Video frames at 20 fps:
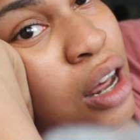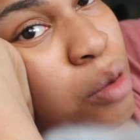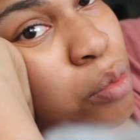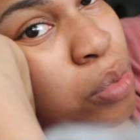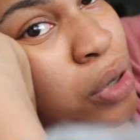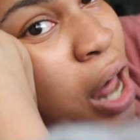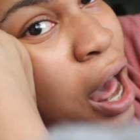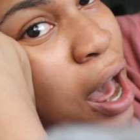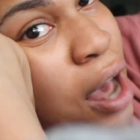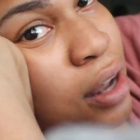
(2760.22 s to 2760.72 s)

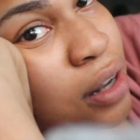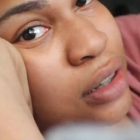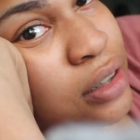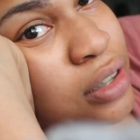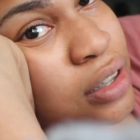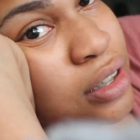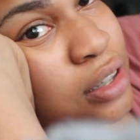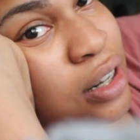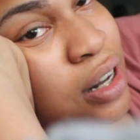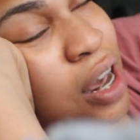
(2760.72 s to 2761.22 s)

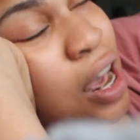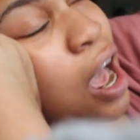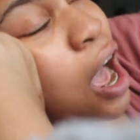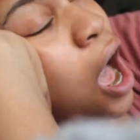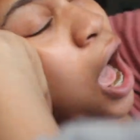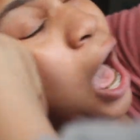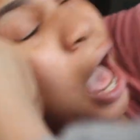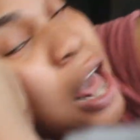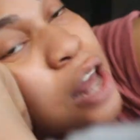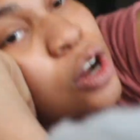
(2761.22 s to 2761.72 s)
Blocked.
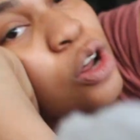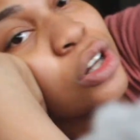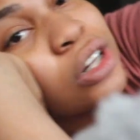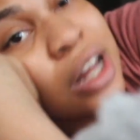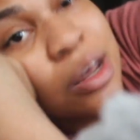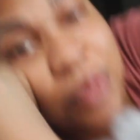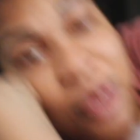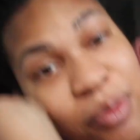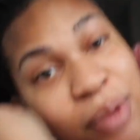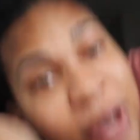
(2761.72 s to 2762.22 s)
I don't, let me